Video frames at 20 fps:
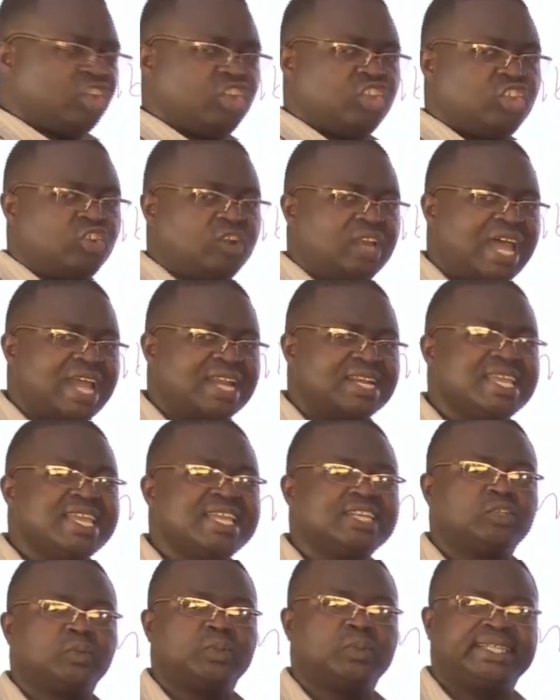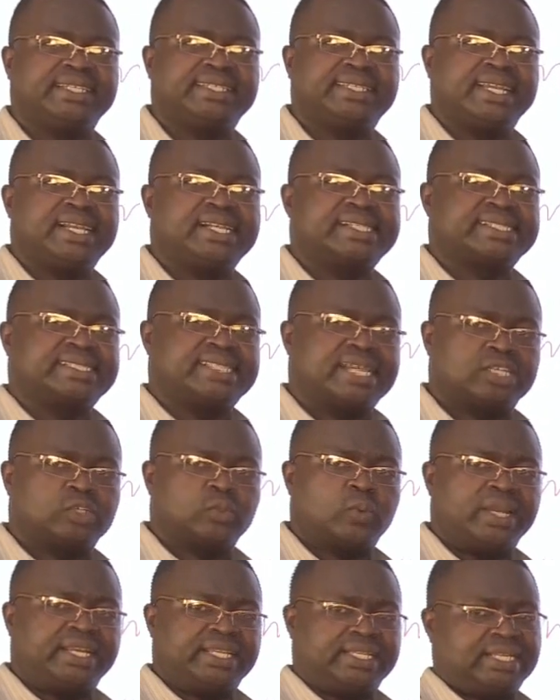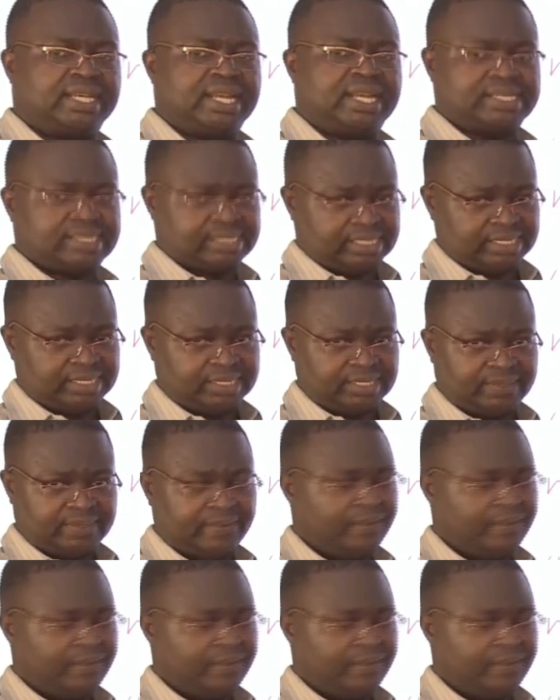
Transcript: You learn into details that one in class 8.